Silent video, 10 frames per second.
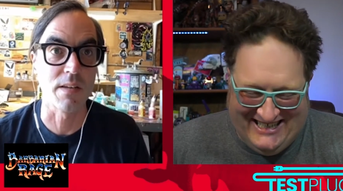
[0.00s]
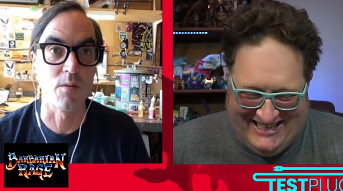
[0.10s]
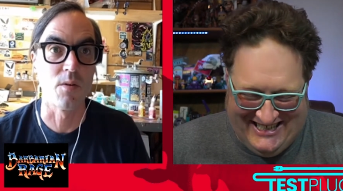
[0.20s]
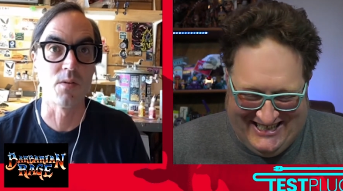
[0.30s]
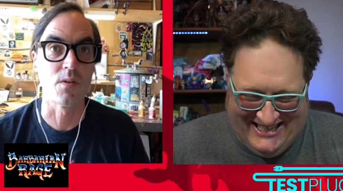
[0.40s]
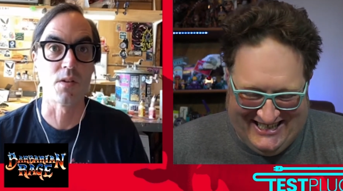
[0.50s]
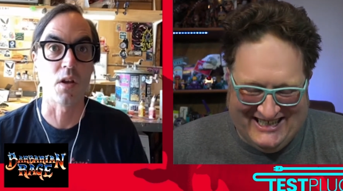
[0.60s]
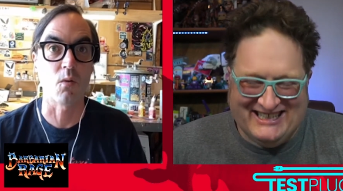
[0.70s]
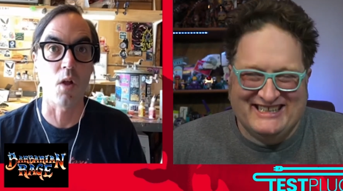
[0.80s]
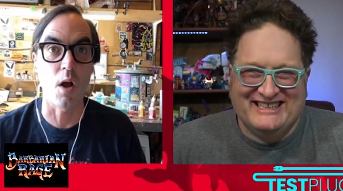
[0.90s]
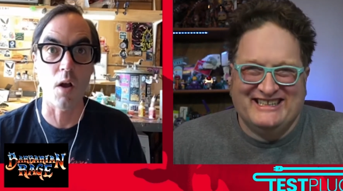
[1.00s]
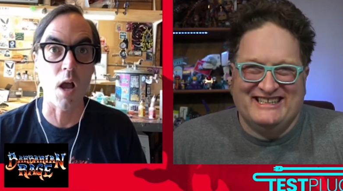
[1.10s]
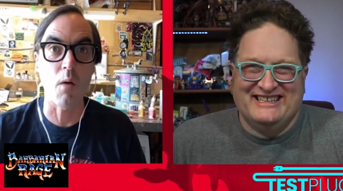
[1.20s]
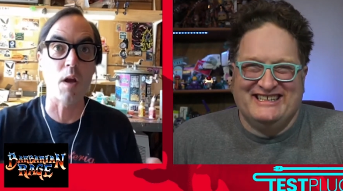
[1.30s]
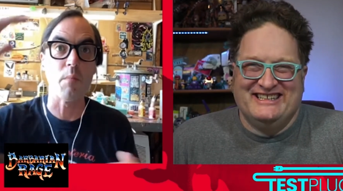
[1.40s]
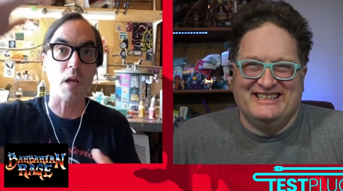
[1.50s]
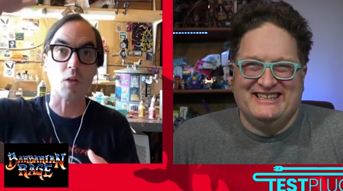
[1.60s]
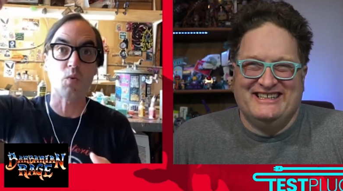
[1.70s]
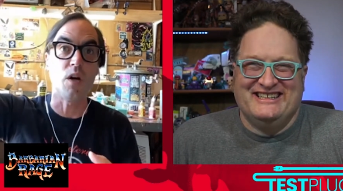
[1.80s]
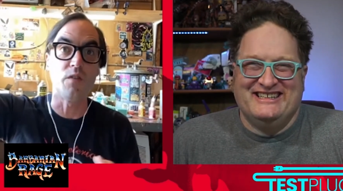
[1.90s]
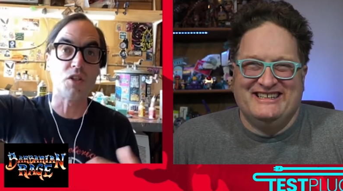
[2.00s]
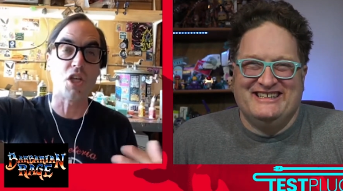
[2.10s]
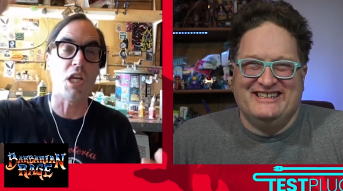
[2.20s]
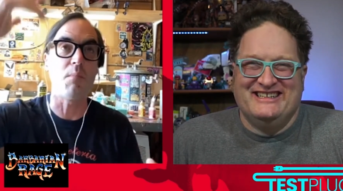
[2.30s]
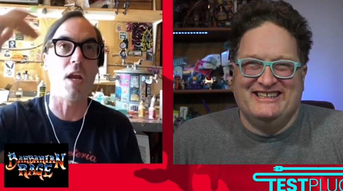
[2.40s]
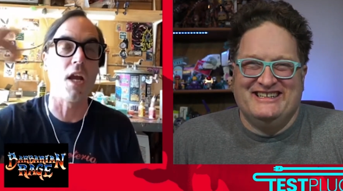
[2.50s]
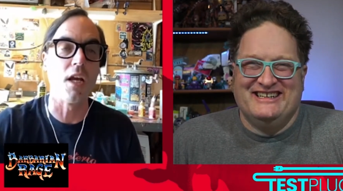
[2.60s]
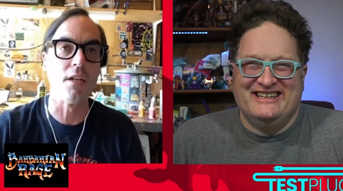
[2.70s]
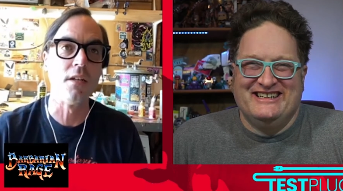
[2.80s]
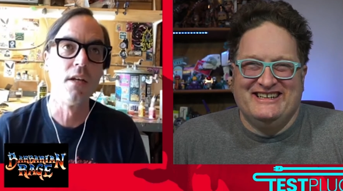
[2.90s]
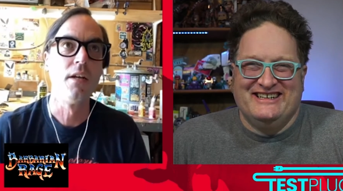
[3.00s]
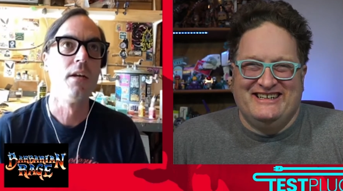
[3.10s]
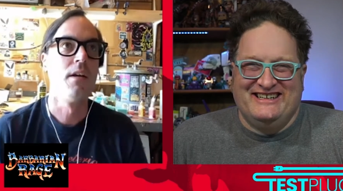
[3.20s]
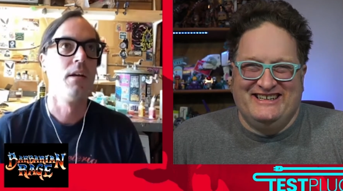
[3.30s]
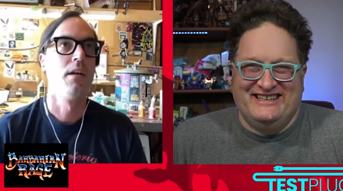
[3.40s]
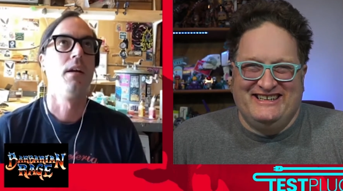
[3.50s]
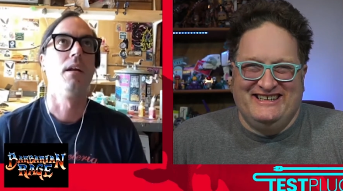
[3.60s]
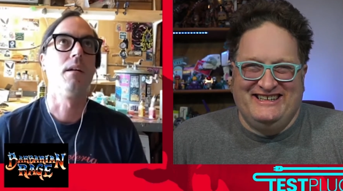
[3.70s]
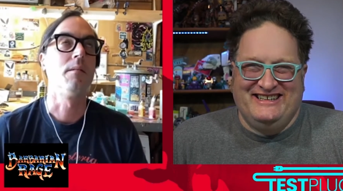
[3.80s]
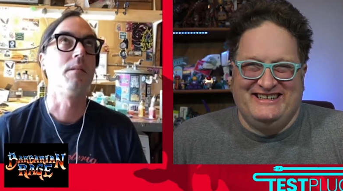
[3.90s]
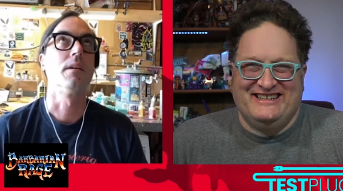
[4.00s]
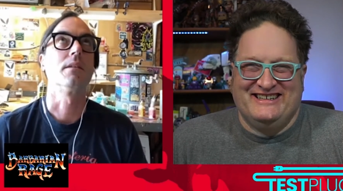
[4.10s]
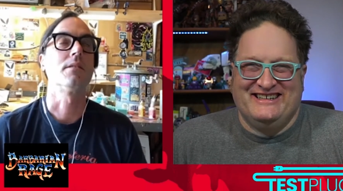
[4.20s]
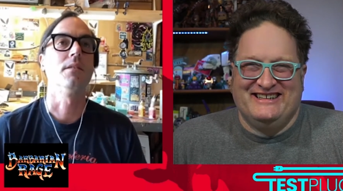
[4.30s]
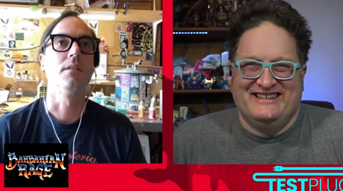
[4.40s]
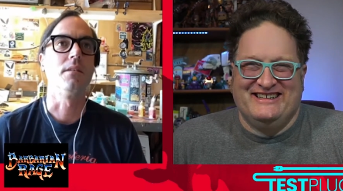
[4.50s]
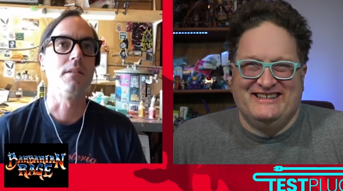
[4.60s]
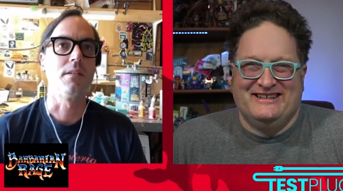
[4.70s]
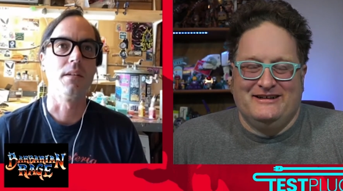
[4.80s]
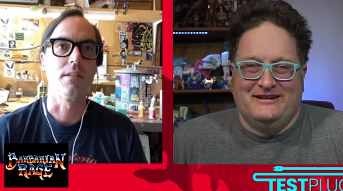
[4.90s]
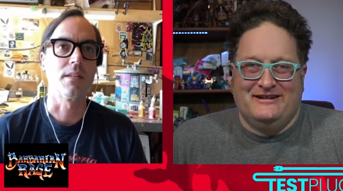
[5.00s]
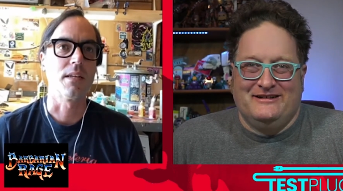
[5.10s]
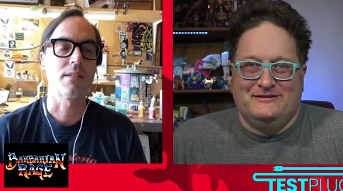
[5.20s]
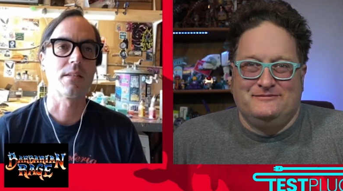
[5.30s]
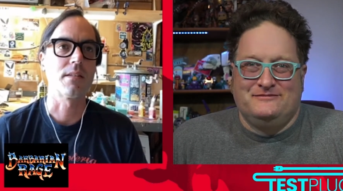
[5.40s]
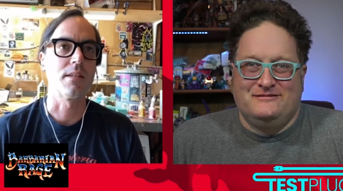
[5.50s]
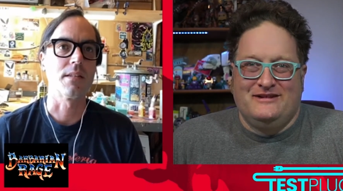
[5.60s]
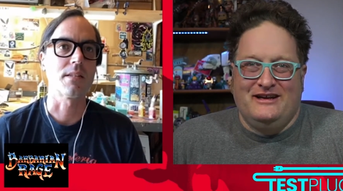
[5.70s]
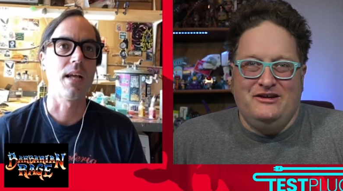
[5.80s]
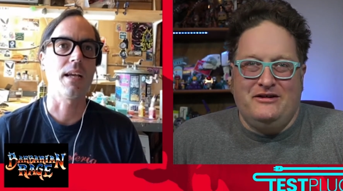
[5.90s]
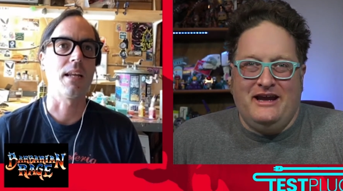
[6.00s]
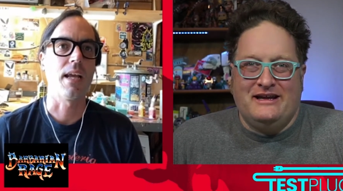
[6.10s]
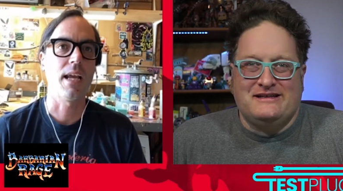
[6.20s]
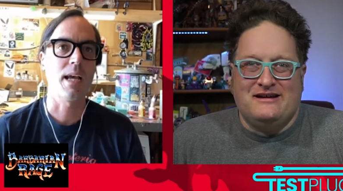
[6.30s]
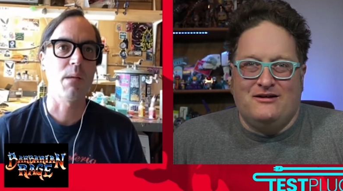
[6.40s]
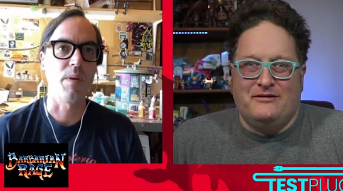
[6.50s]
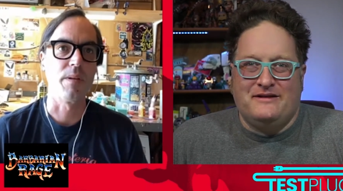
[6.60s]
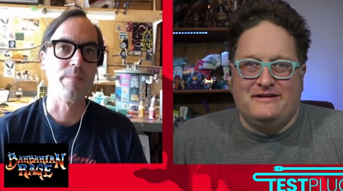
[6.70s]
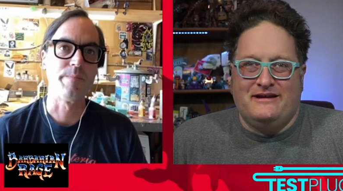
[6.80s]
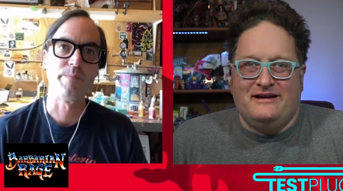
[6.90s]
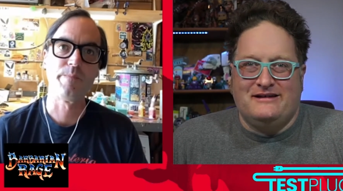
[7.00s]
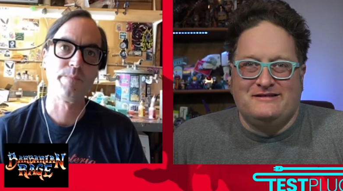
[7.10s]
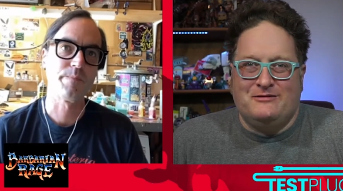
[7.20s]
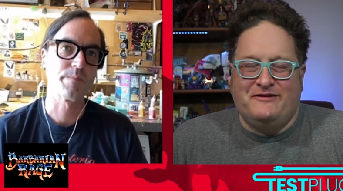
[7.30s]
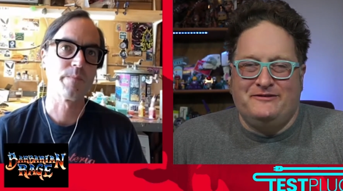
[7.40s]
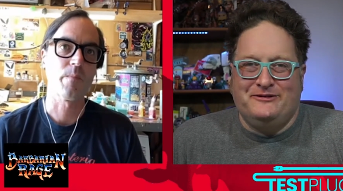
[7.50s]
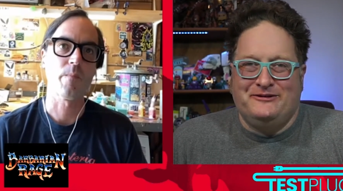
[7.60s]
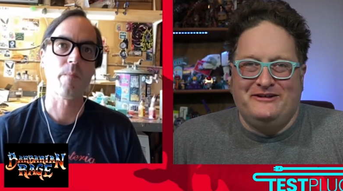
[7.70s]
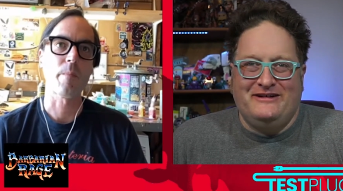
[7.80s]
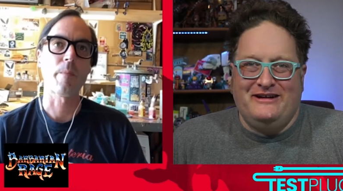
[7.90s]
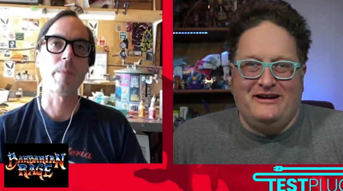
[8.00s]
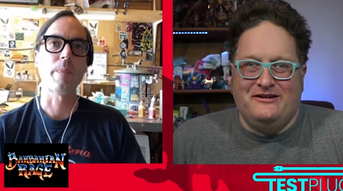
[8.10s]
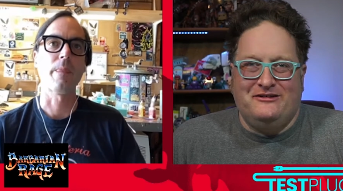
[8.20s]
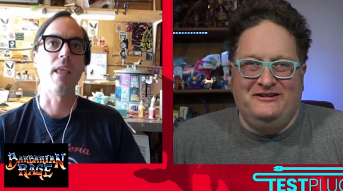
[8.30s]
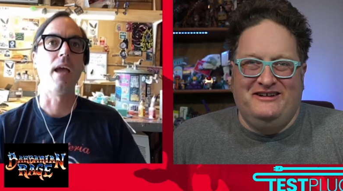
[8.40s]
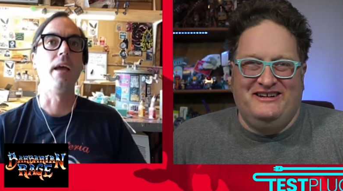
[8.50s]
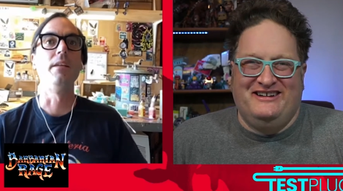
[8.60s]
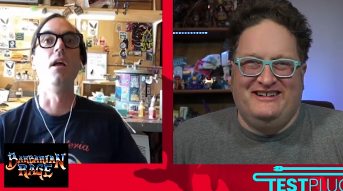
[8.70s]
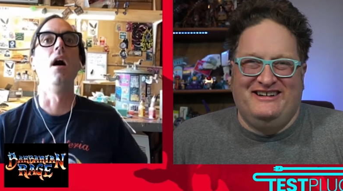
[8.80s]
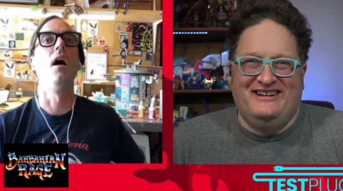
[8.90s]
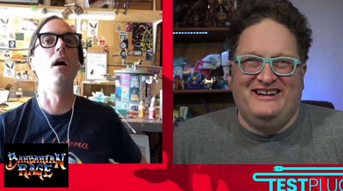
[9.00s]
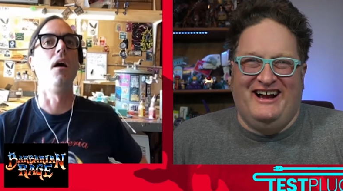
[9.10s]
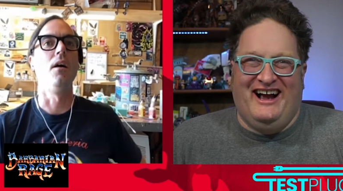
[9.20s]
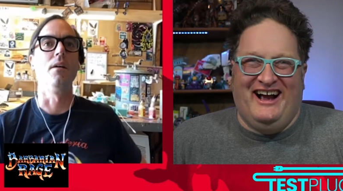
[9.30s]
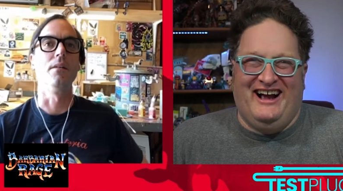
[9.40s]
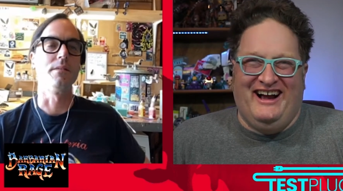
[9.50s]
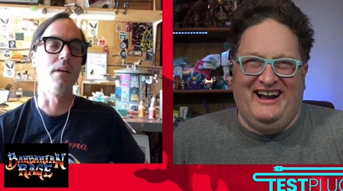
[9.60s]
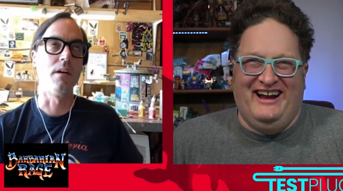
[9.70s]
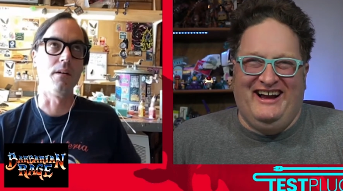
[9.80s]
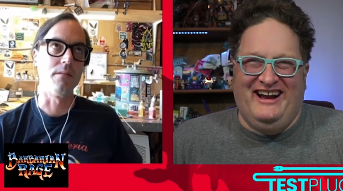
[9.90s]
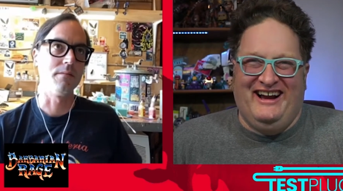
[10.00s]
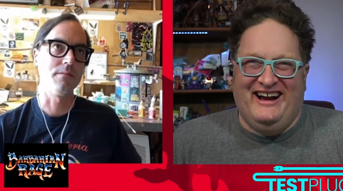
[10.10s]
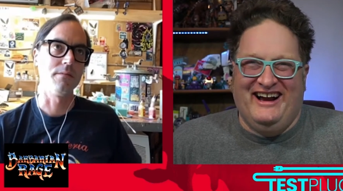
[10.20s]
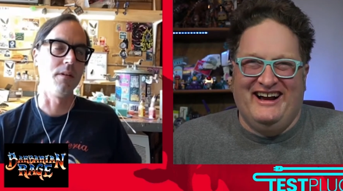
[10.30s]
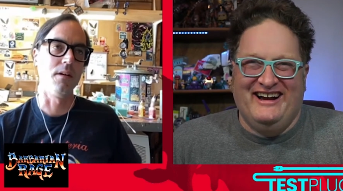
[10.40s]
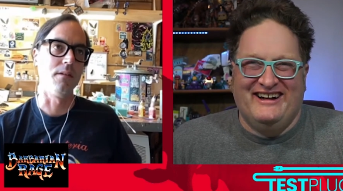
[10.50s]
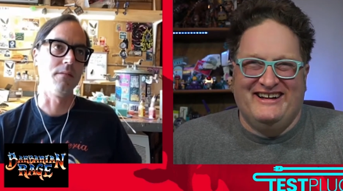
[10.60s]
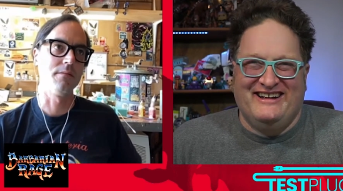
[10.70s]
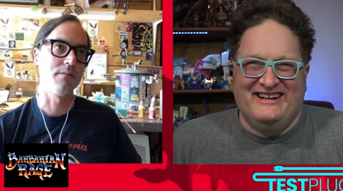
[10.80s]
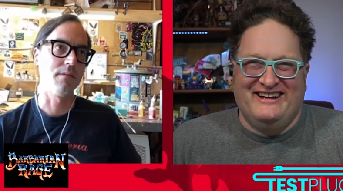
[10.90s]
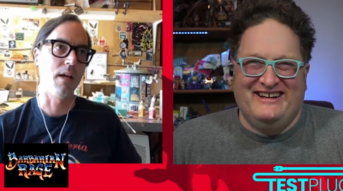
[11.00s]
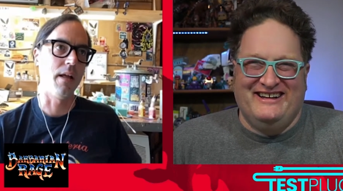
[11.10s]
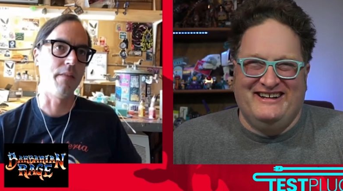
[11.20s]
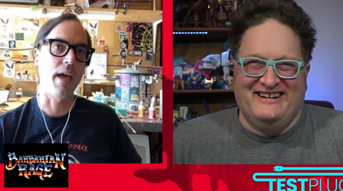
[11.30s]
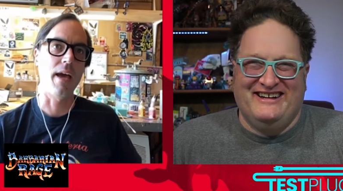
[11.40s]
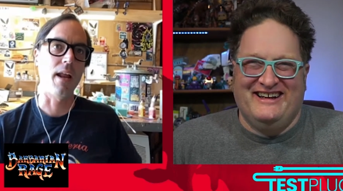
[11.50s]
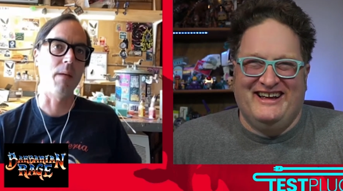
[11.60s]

Speaker 1: everyone's always like, well, I, I want to make a twelve inch He-Man. I'm like, dude, dude, that's, it's not
Speaker 2: going to happen. You can't start with uh, Sobafu, you know?
Speaker 1: Uh, no, no, no. uh, that, I